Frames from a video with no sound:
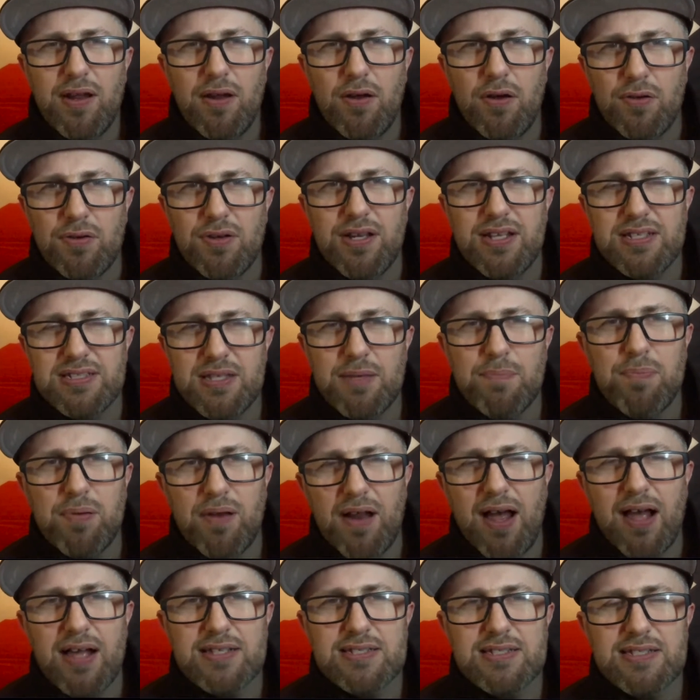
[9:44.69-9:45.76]
on Disney
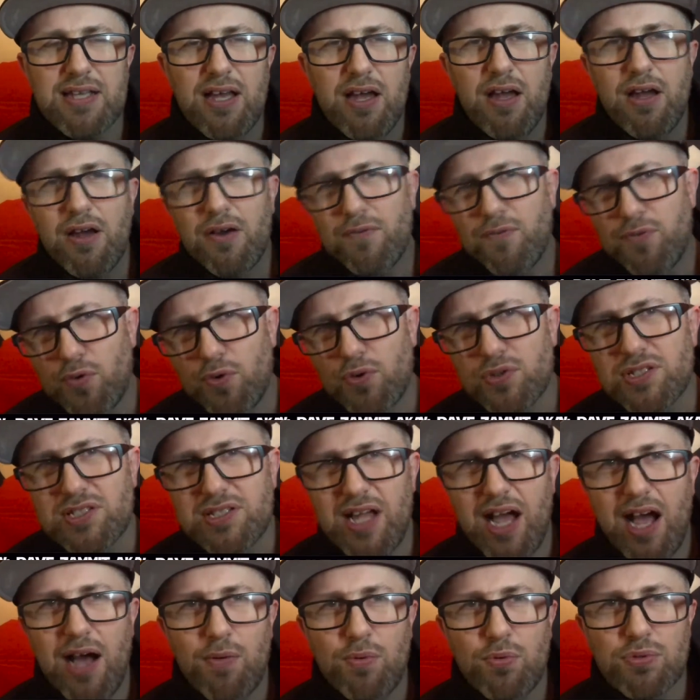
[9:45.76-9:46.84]
Plus for
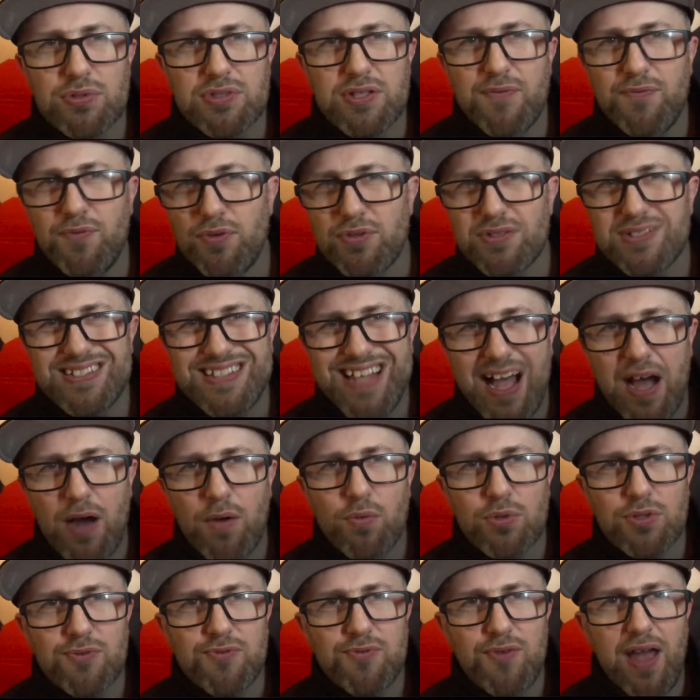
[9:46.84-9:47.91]
Star Wars, if you're a Star
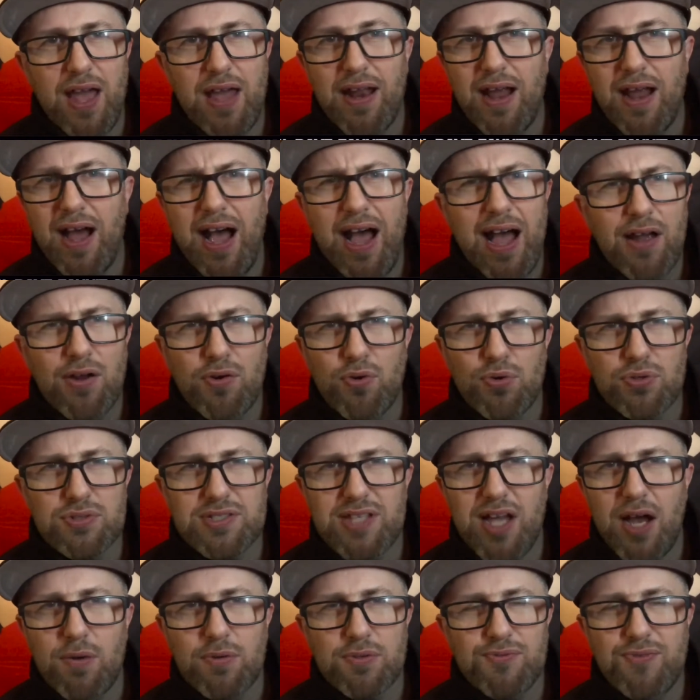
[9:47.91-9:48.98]
Wars fan, hardcore
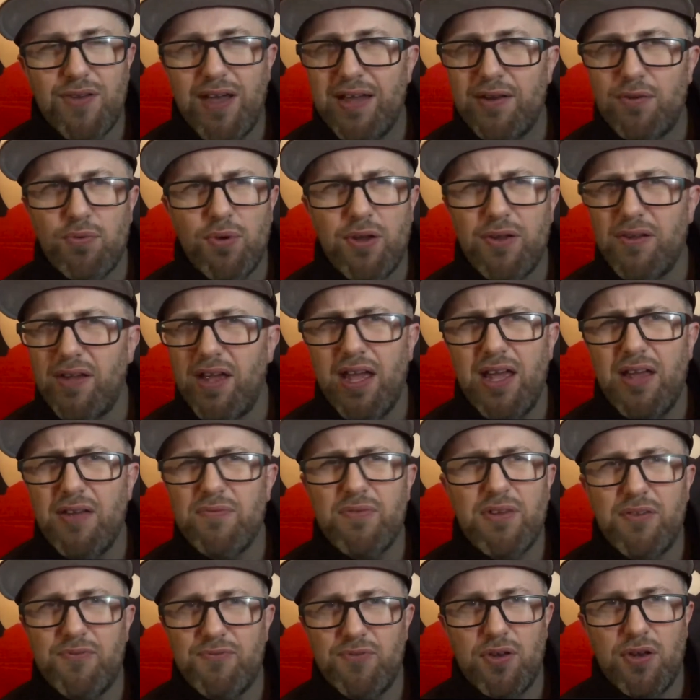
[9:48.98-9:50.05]
Star Wars fan, or
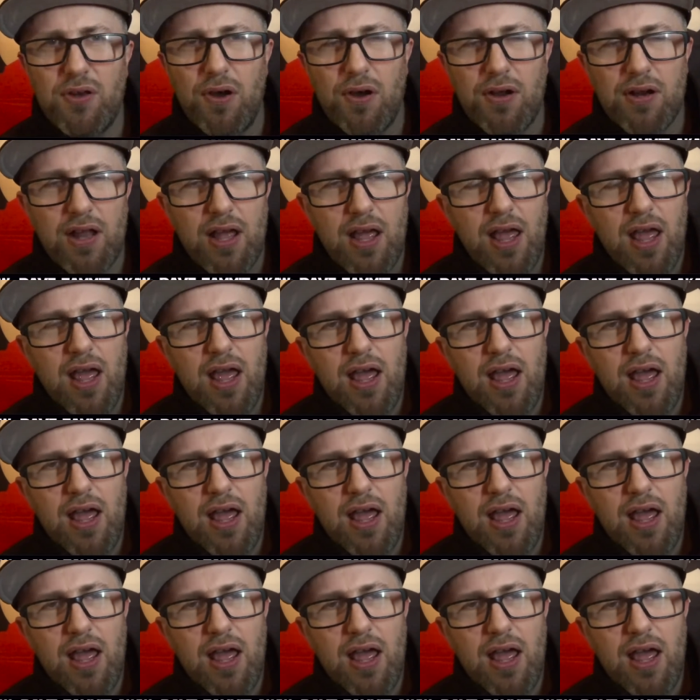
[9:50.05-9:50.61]
even if you're not,